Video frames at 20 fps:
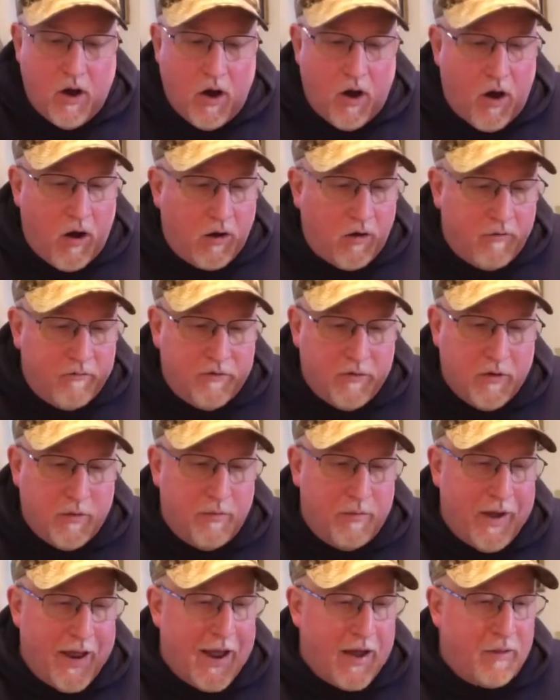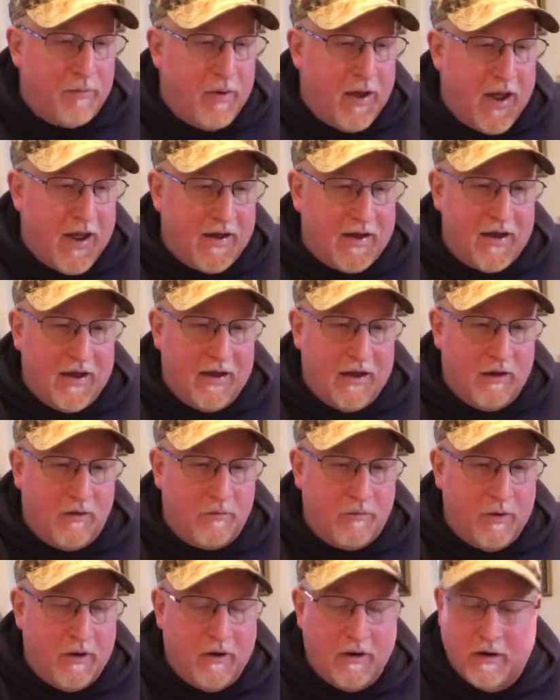all of your backpacking
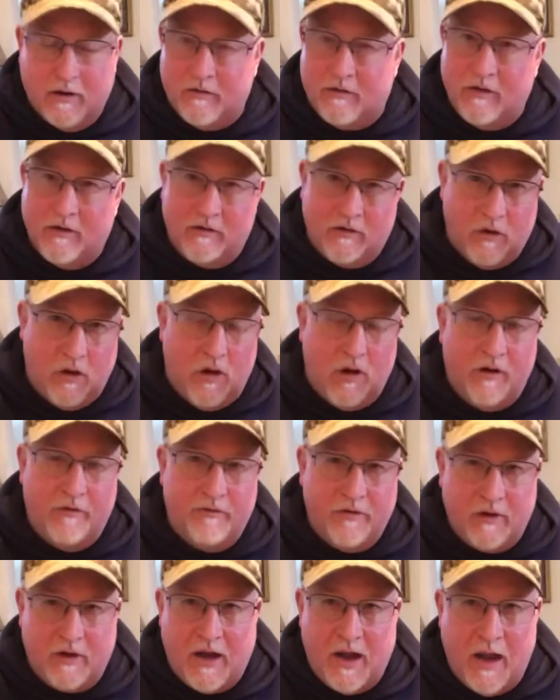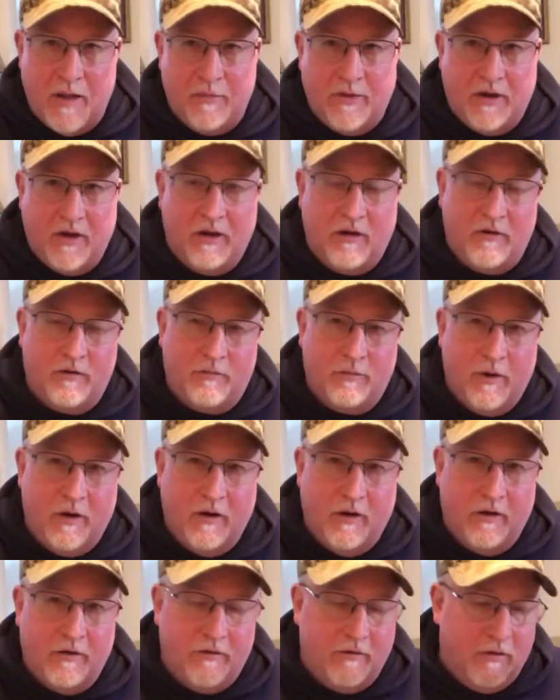experiences and all of your camping
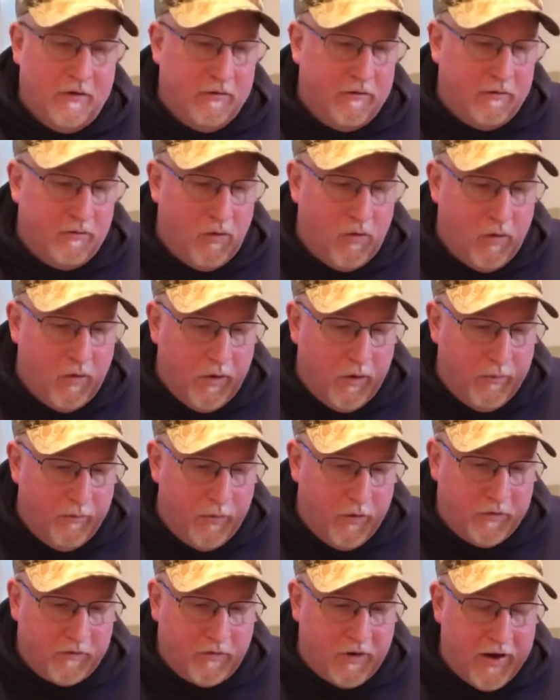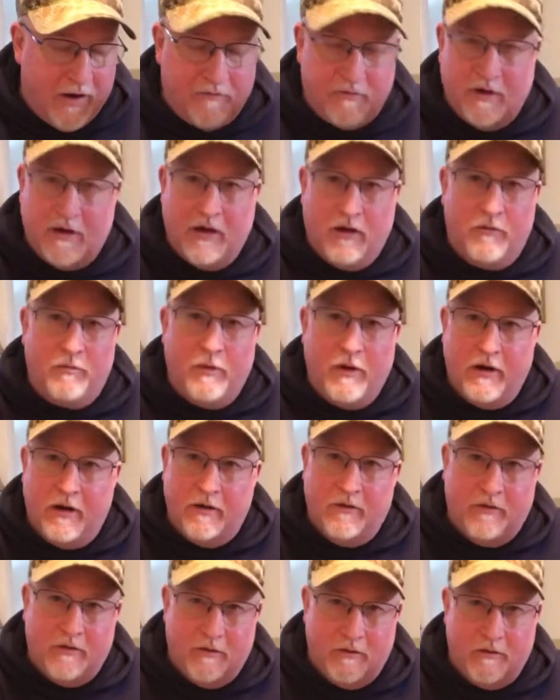experiences or bushcrafting
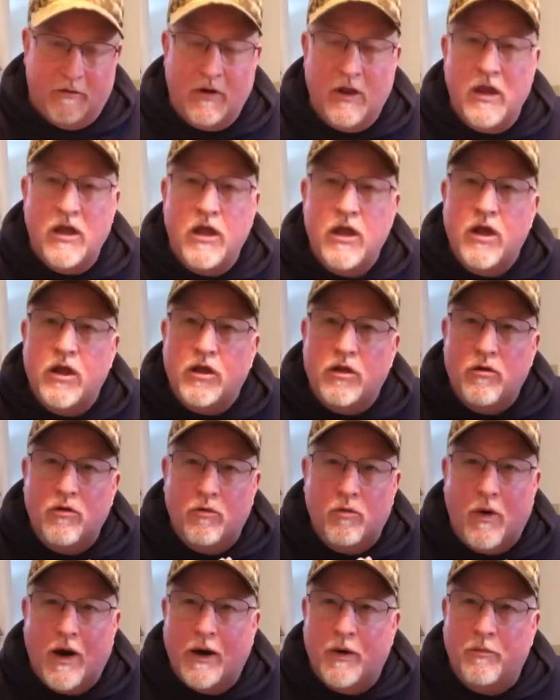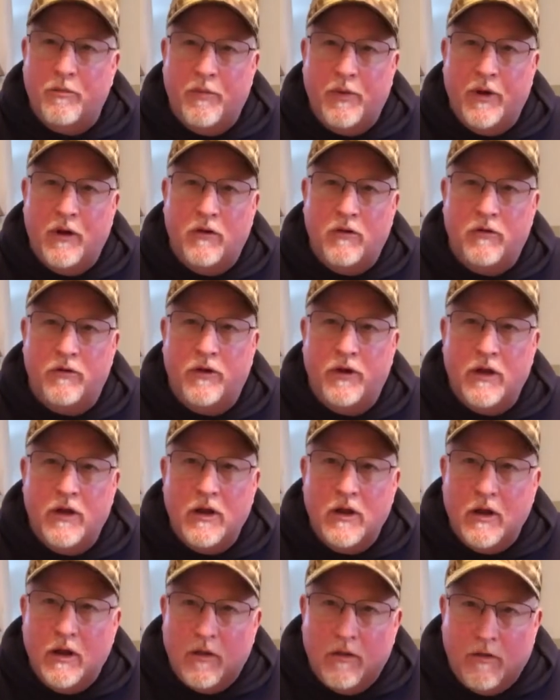experiences, you'd want to build
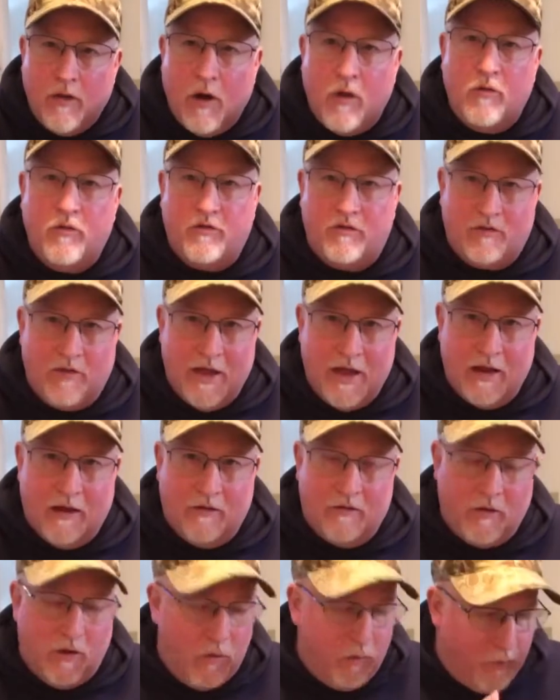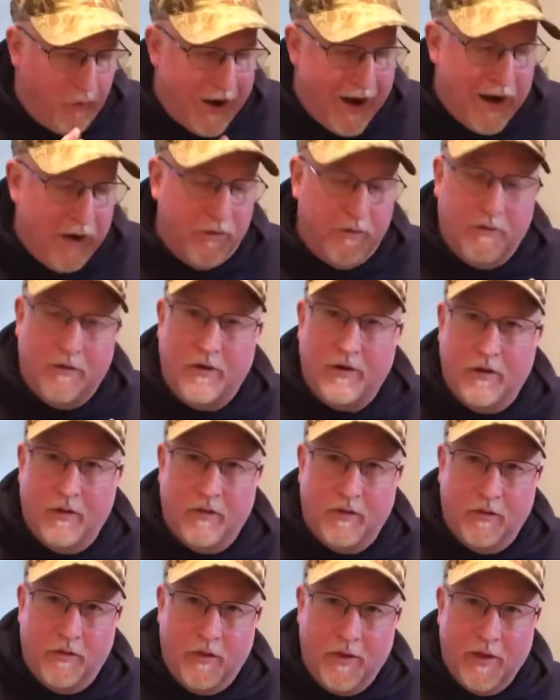those things around
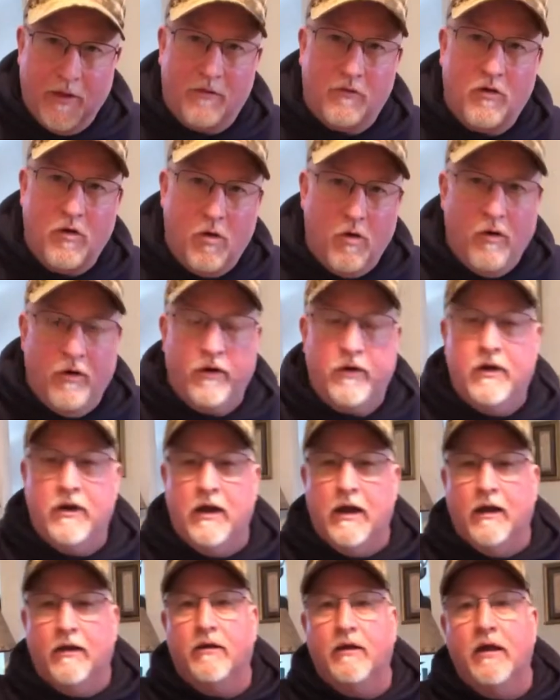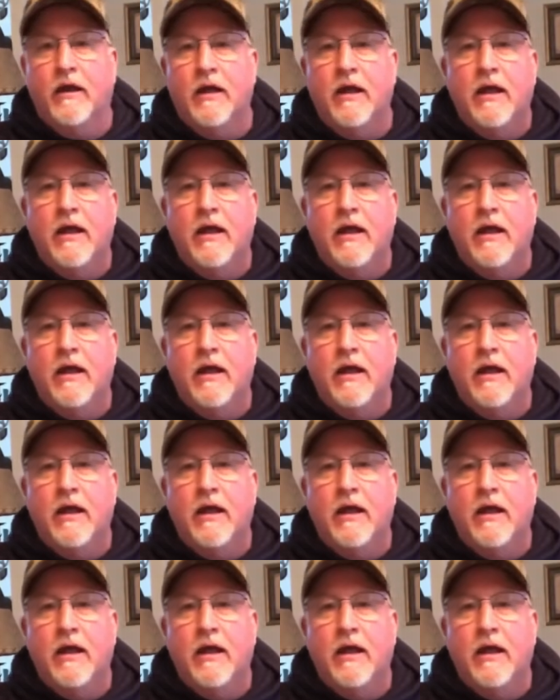this core kit.